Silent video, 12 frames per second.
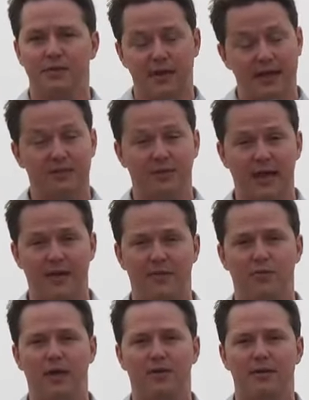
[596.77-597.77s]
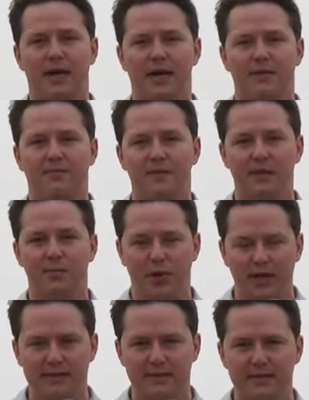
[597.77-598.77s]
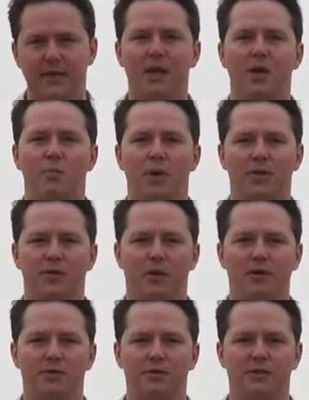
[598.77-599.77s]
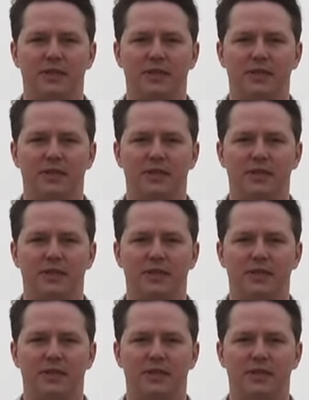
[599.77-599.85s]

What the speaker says: Yes, they're having record high feed prices, but they're also